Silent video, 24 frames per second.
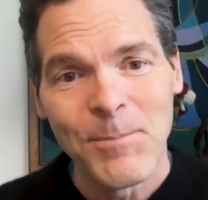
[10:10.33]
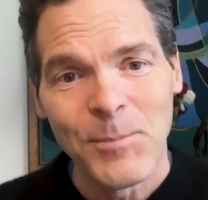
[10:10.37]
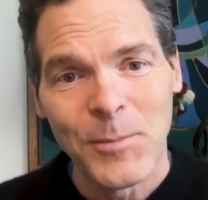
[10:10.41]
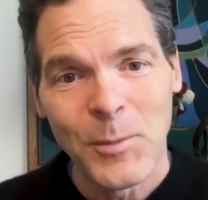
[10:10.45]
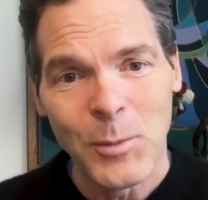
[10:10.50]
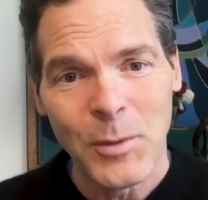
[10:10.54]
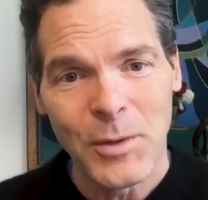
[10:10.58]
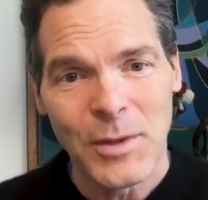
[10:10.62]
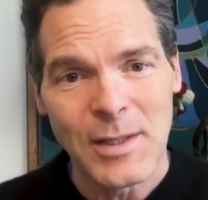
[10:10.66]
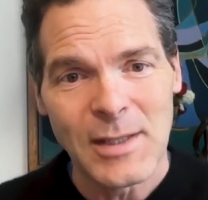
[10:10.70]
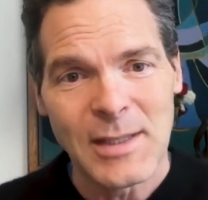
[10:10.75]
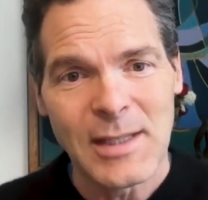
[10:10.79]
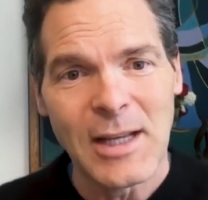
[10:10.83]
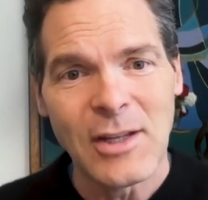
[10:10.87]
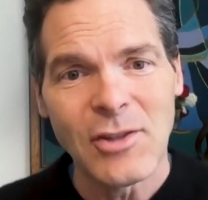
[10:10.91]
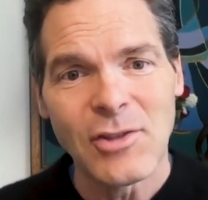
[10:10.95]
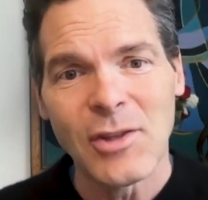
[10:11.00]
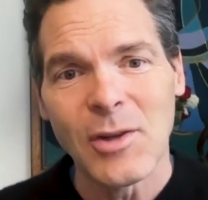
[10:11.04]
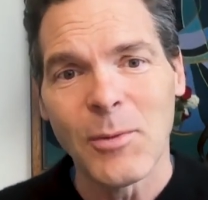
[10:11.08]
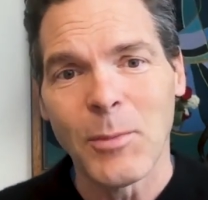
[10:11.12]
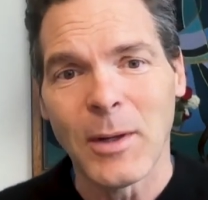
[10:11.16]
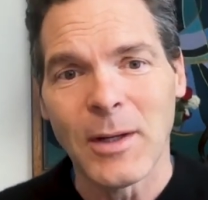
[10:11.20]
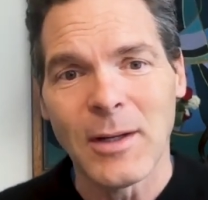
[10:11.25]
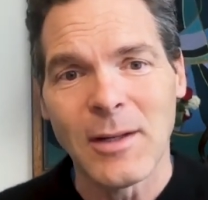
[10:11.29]
with
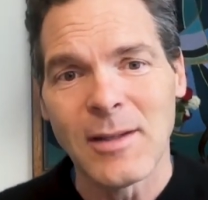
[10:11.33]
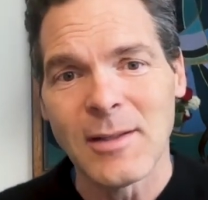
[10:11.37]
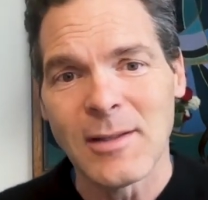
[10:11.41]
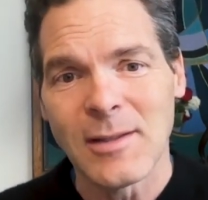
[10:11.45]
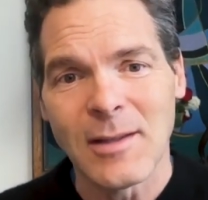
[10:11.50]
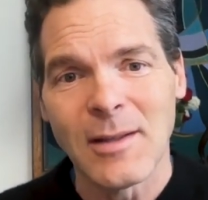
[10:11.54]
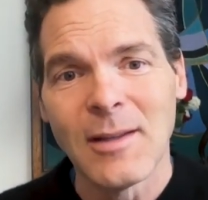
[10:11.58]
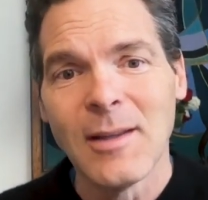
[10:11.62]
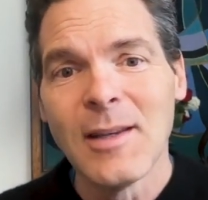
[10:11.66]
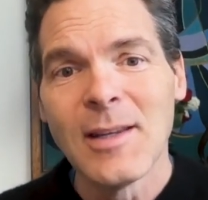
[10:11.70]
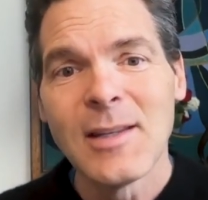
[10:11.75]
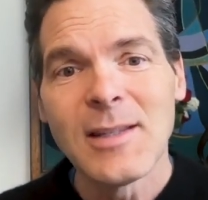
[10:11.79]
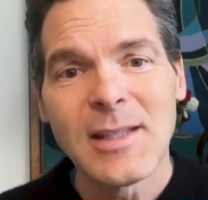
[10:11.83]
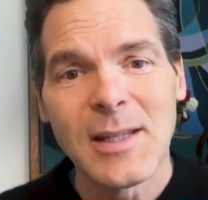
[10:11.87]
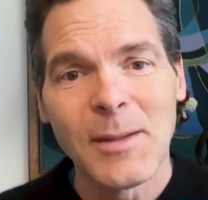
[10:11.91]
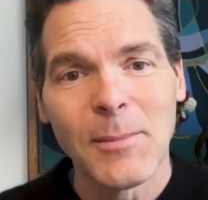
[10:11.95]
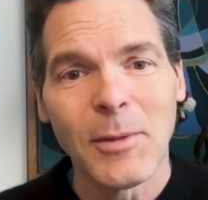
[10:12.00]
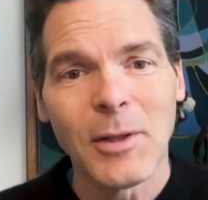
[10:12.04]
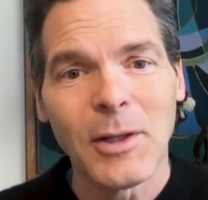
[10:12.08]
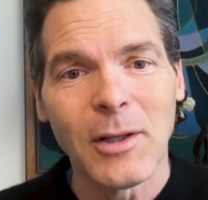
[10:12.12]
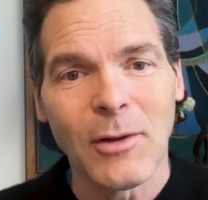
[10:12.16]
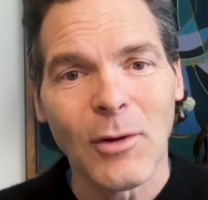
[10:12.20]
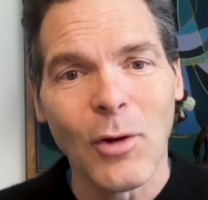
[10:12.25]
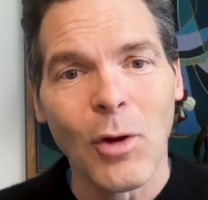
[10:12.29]
essentially what is a
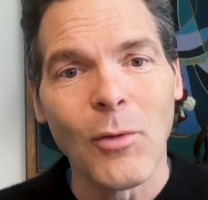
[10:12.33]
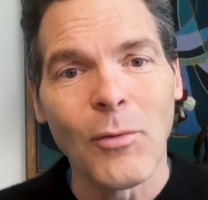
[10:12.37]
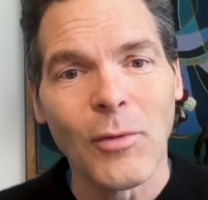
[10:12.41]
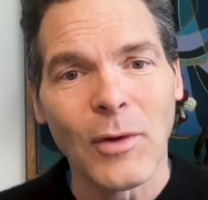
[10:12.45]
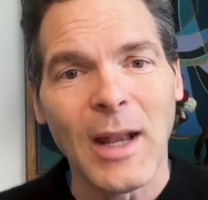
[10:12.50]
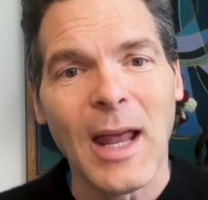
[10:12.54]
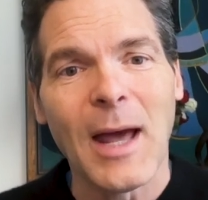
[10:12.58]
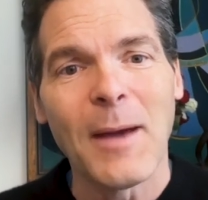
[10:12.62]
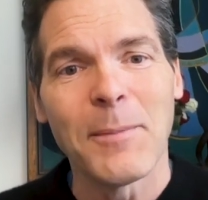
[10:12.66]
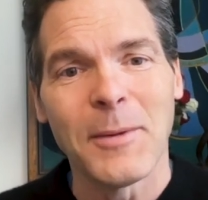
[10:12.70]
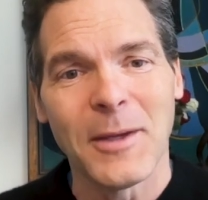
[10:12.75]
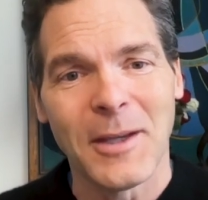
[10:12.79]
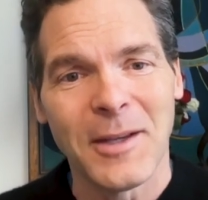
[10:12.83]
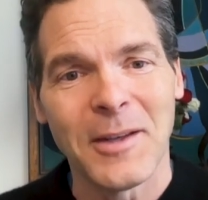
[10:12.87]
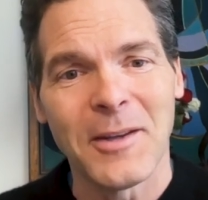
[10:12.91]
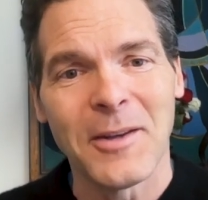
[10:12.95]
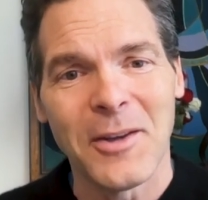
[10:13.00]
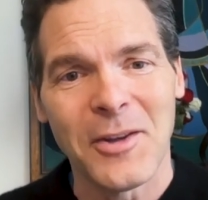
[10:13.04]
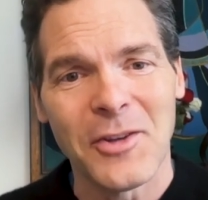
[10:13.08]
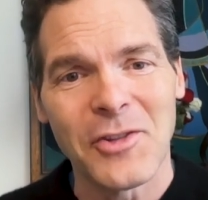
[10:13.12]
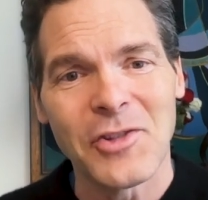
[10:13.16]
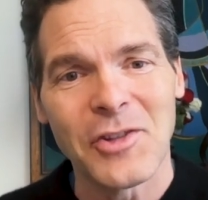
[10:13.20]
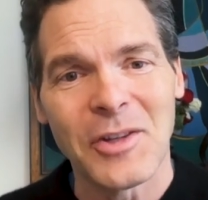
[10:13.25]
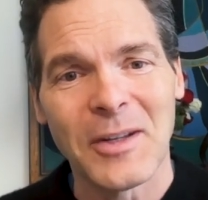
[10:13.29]
similar overlapping
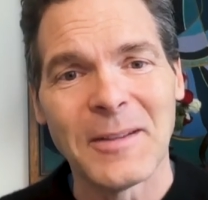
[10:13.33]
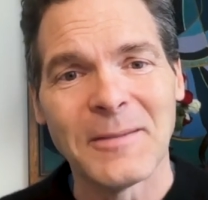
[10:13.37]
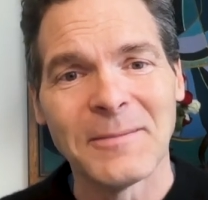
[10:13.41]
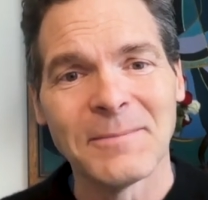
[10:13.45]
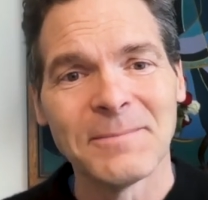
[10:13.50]
condition.